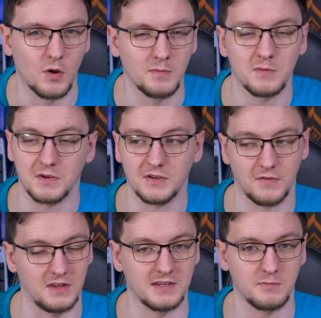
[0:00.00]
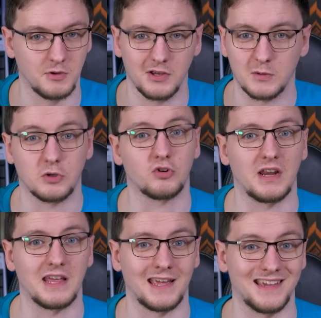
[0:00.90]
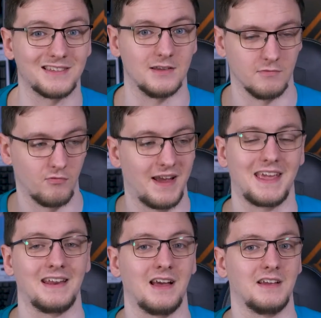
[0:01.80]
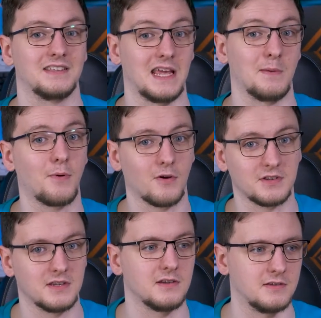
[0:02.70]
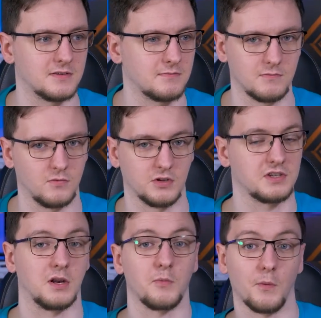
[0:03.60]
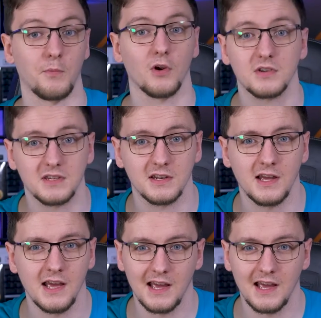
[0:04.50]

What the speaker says: prompt, which for this, because we're training it to recognize a person, is we're just gonna put person,